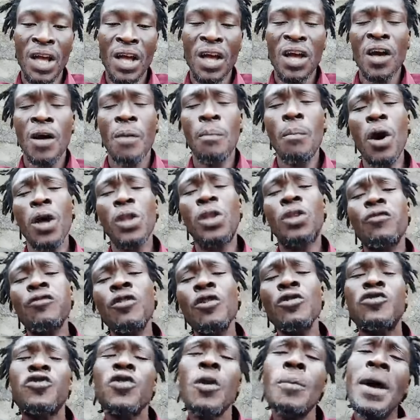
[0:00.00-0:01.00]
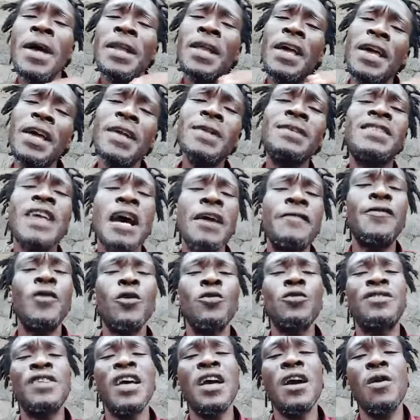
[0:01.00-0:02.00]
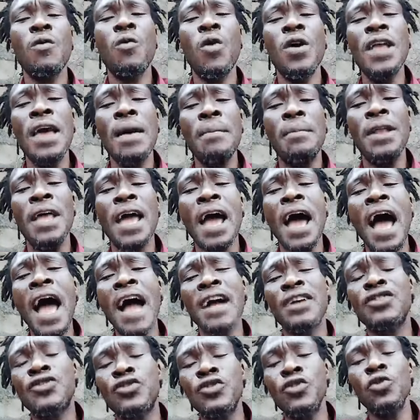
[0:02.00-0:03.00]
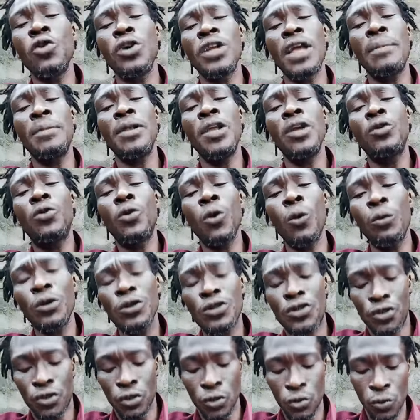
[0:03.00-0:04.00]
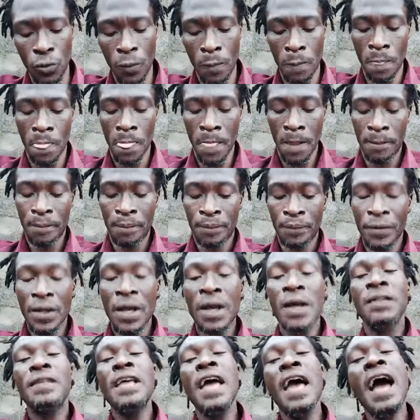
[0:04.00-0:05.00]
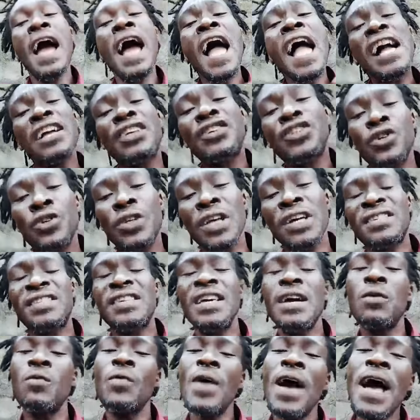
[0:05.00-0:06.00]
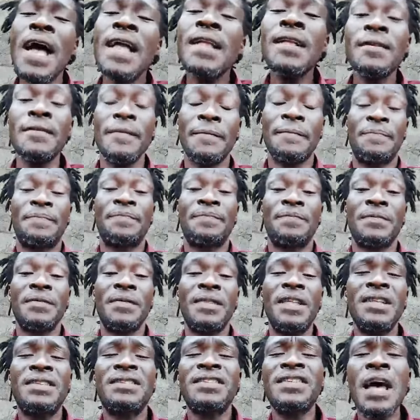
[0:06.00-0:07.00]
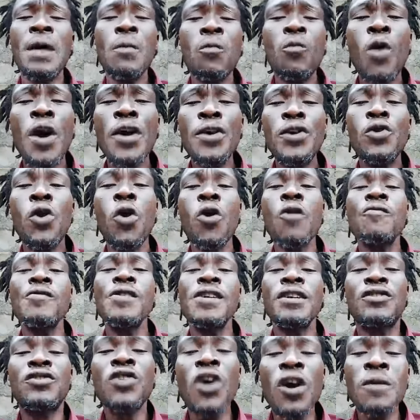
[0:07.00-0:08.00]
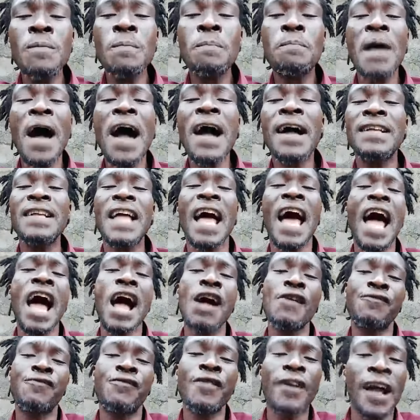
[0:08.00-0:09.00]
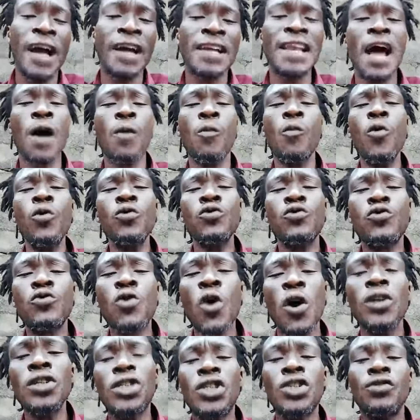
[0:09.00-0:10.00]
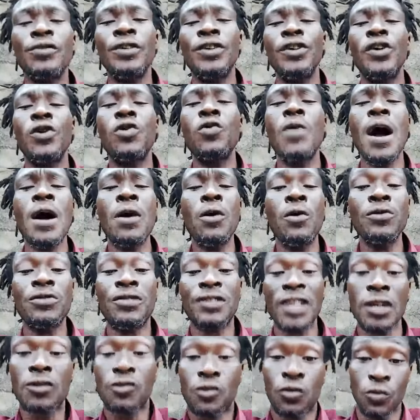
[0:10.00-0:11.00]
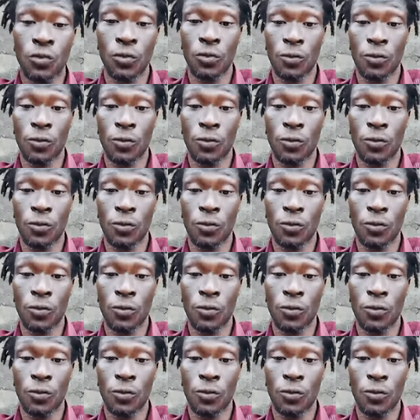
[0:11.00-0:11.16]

But through so many interviews then, what they ask you or they do with you, they ask you, they say, well, the time where you go return back to Africa, now whose country you go and go settle?